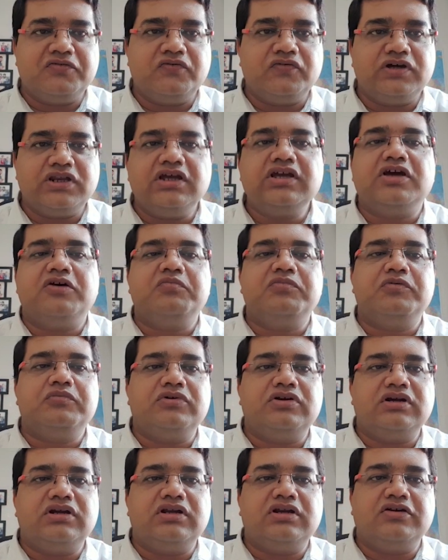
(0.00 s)
Very happy
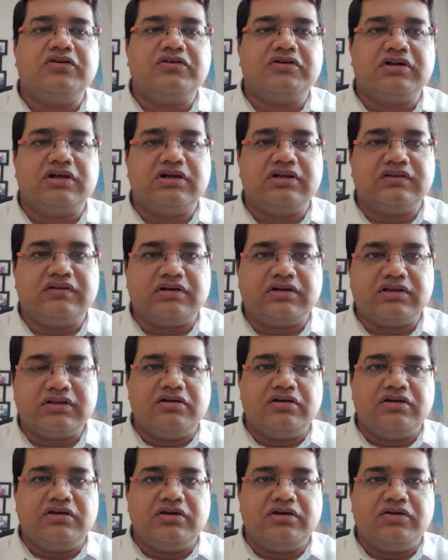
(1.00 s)
birthday, Dr. Azad.
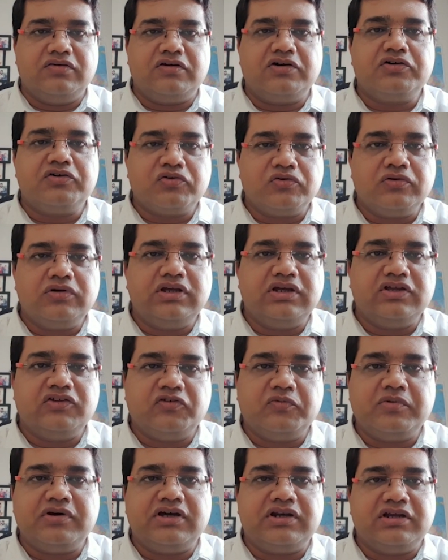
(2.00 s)
You are truly
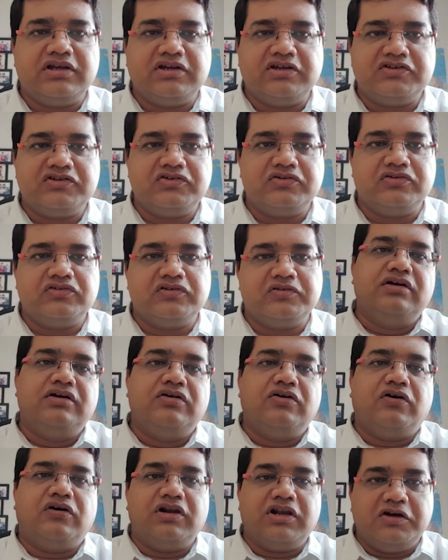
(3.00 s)
inspiring institution.
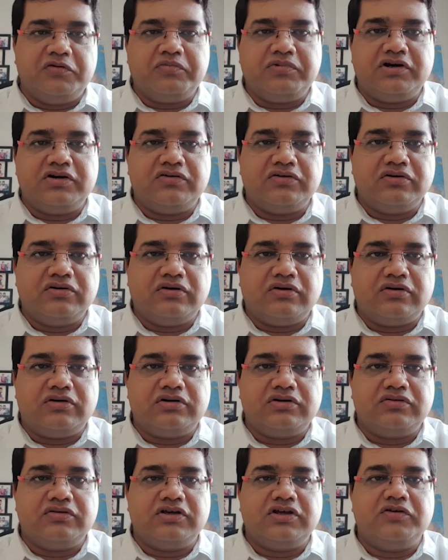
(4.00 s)
All I pray to
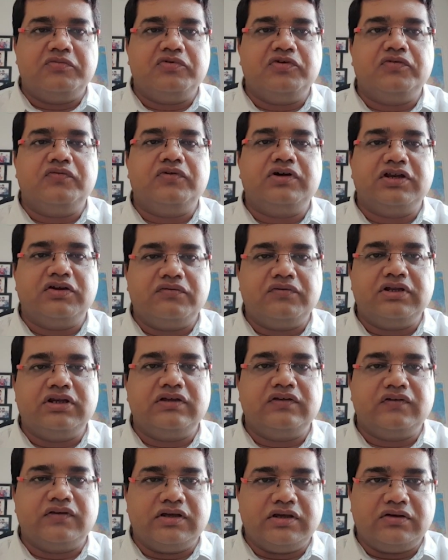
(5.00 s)
God to keep you very, very
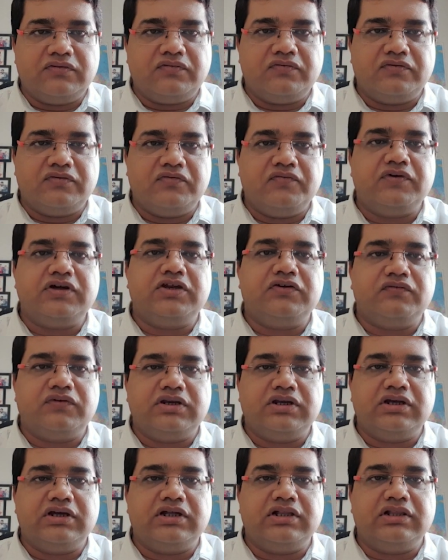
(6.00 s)
safe, very,
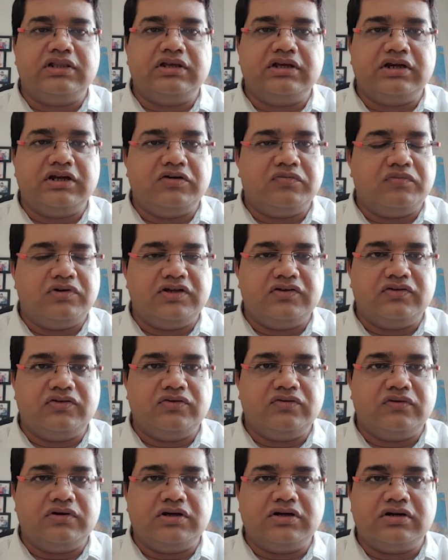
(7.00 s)
very healthy, and bless
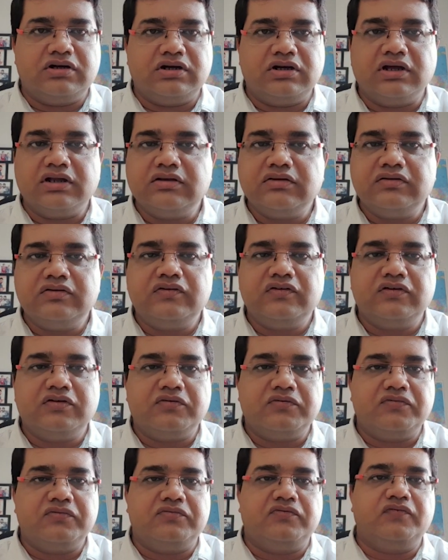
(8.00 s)
you with tons
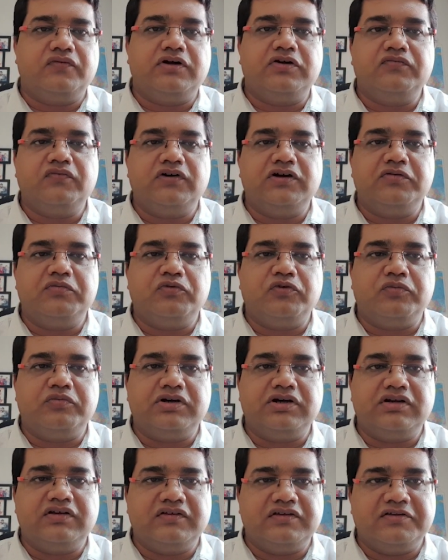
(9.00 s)
of fun-filled
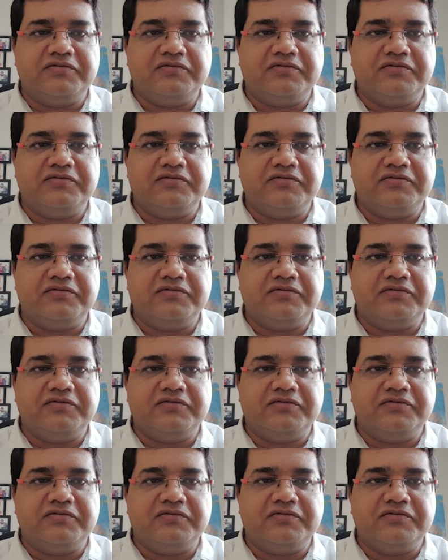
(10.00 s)
moments.